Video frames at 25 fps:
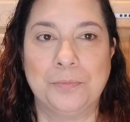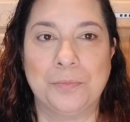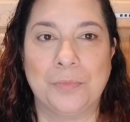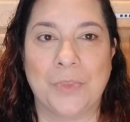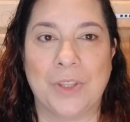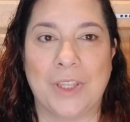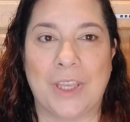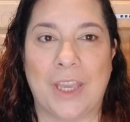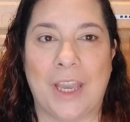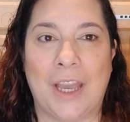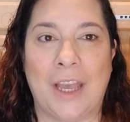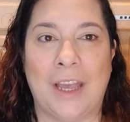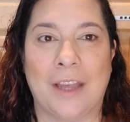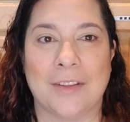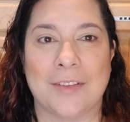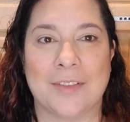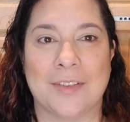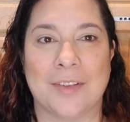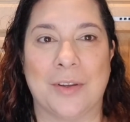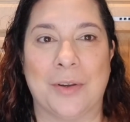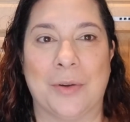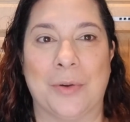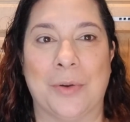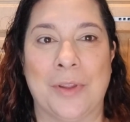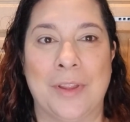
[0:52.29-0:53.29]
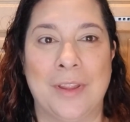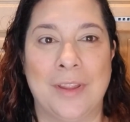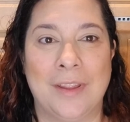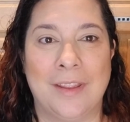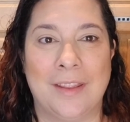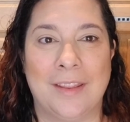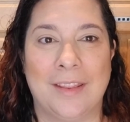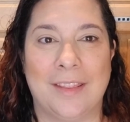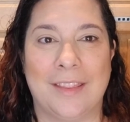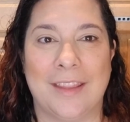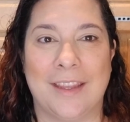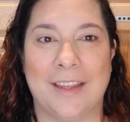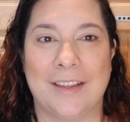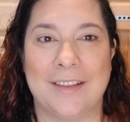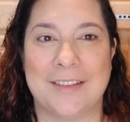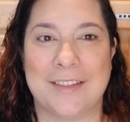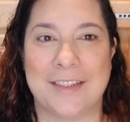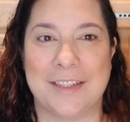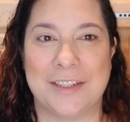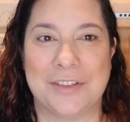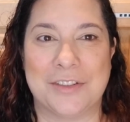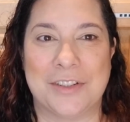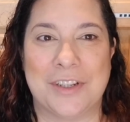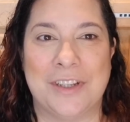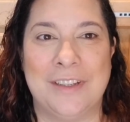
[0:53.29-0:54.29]
Yeah, so thanks,
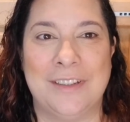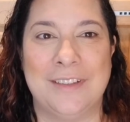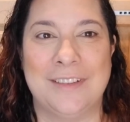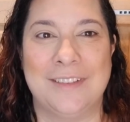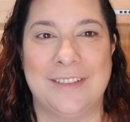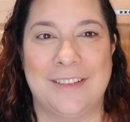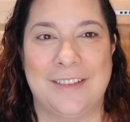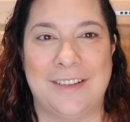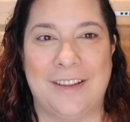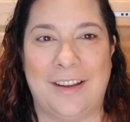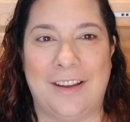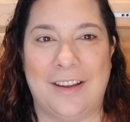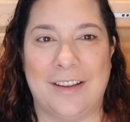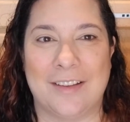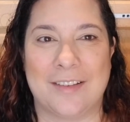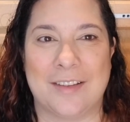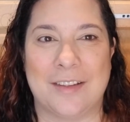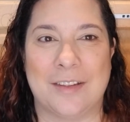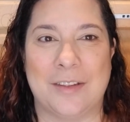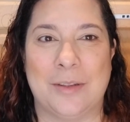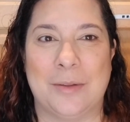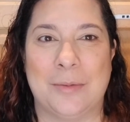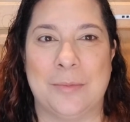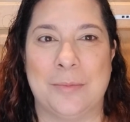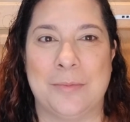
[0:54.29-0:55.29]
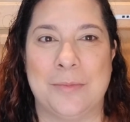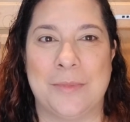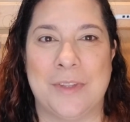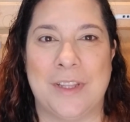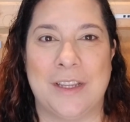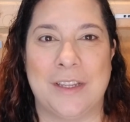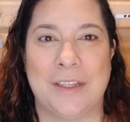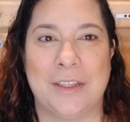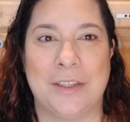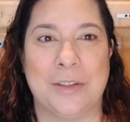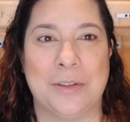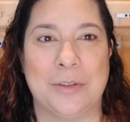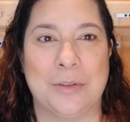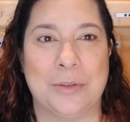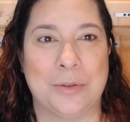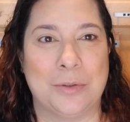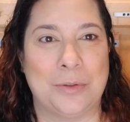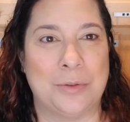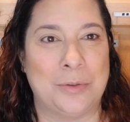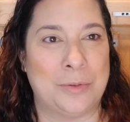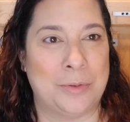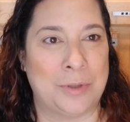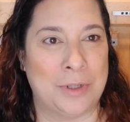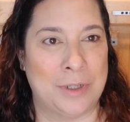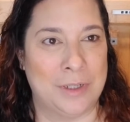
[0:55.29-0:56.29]
Deidre. Awesome that
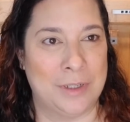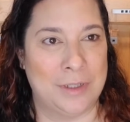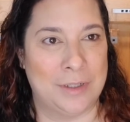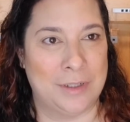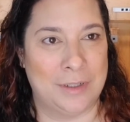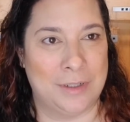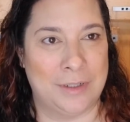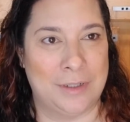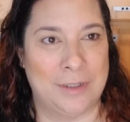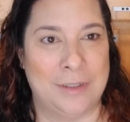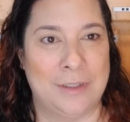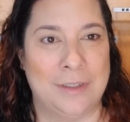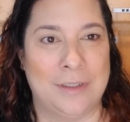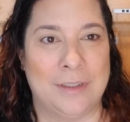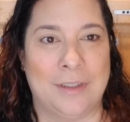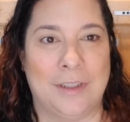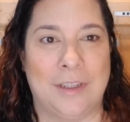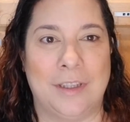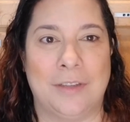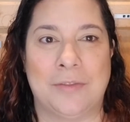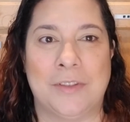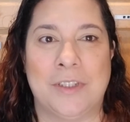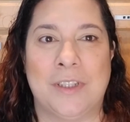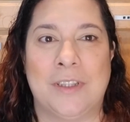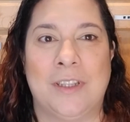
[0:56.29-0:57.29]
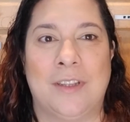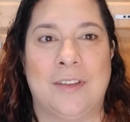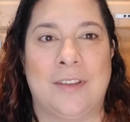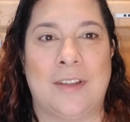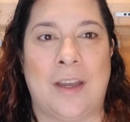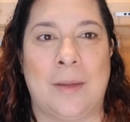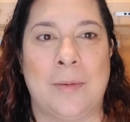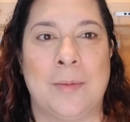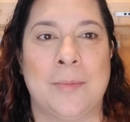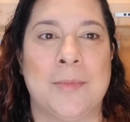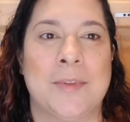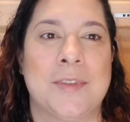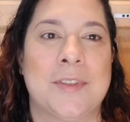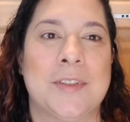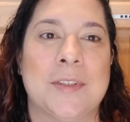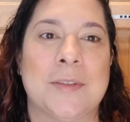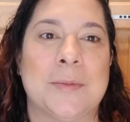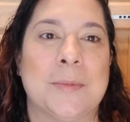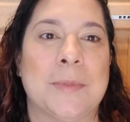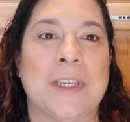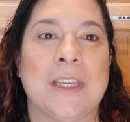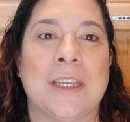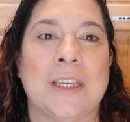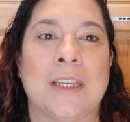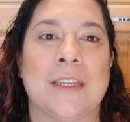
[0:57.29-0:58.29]
you gifted these items to
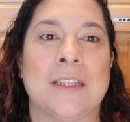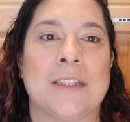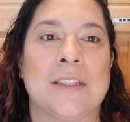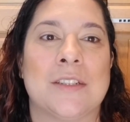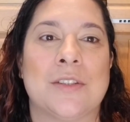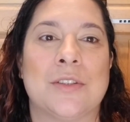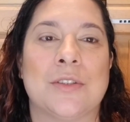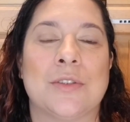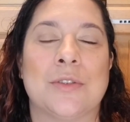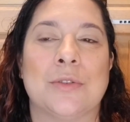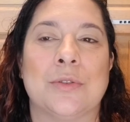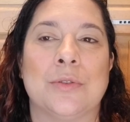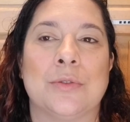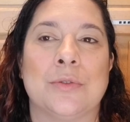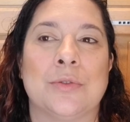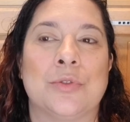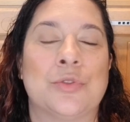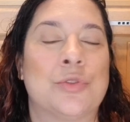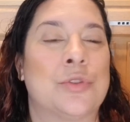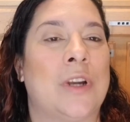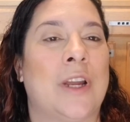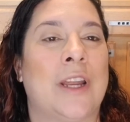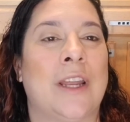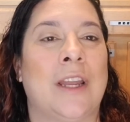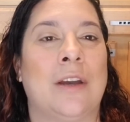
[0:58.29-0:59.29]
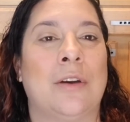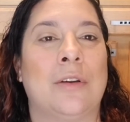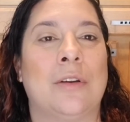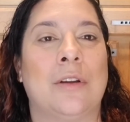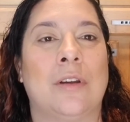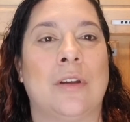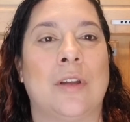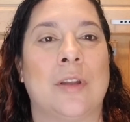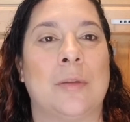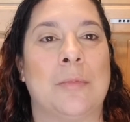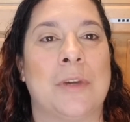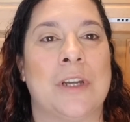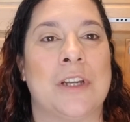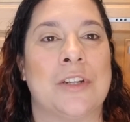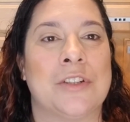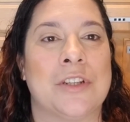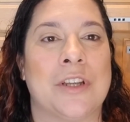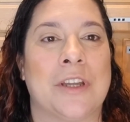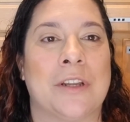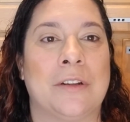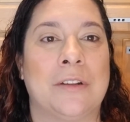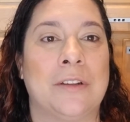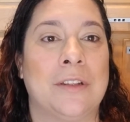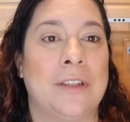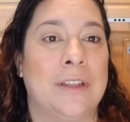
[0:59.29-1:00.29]
me to try out on my
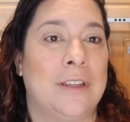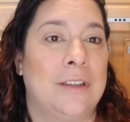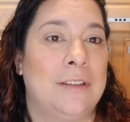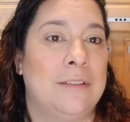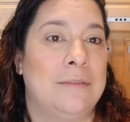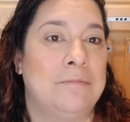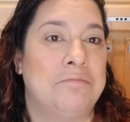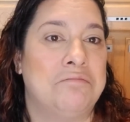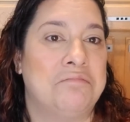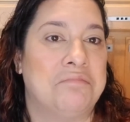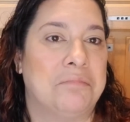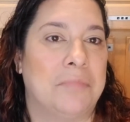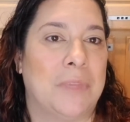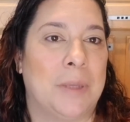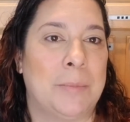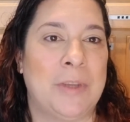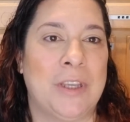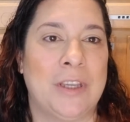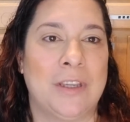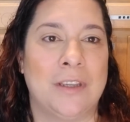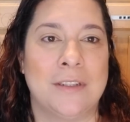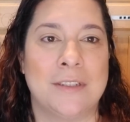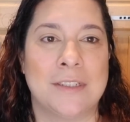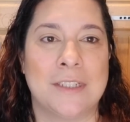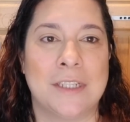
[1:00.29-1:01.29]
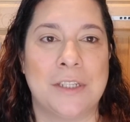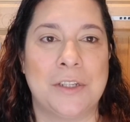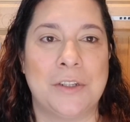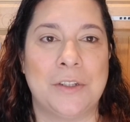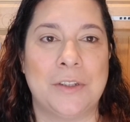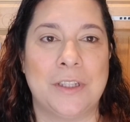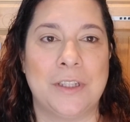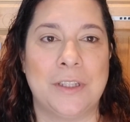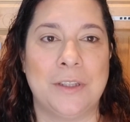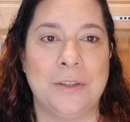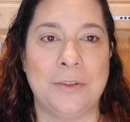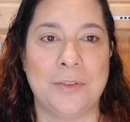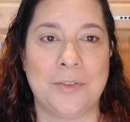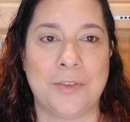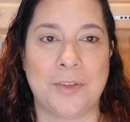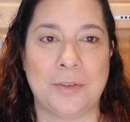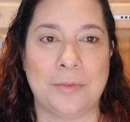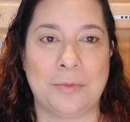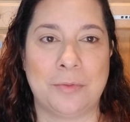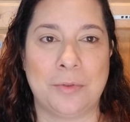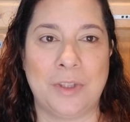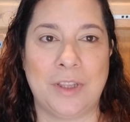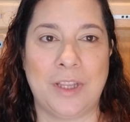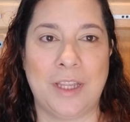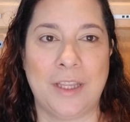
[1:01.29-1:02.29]
channel and maybe continually use if
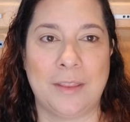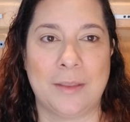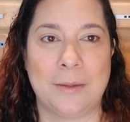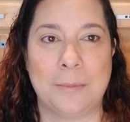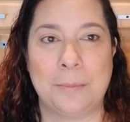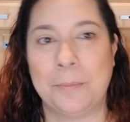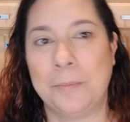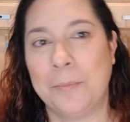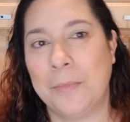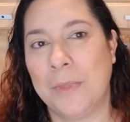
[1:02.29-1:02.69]
we like them.